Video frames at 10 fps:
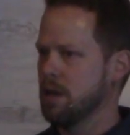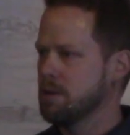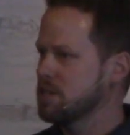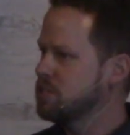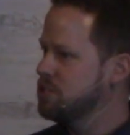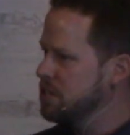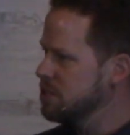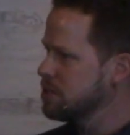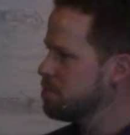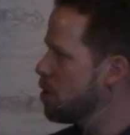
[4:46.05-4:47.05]
because
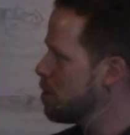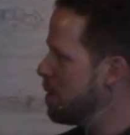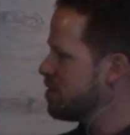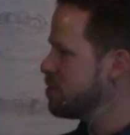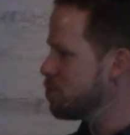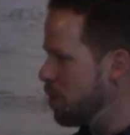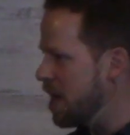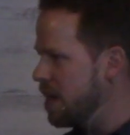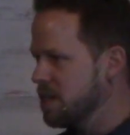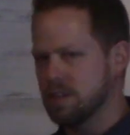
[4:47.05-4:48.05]
Jesus spoke about this
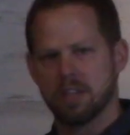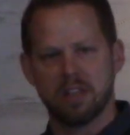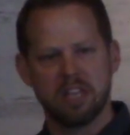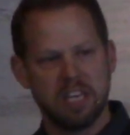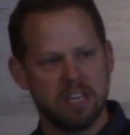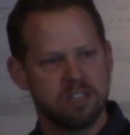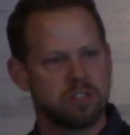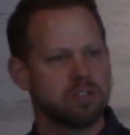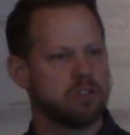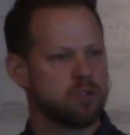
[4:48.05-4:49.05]
way that
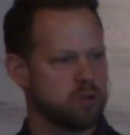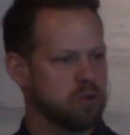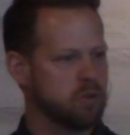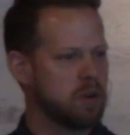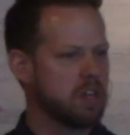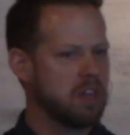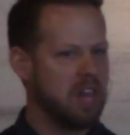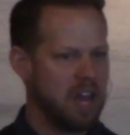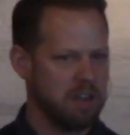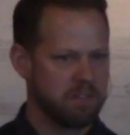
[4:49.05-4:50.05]
leads to true
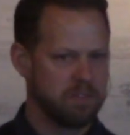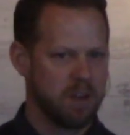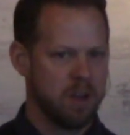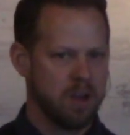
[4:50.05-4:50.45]
life.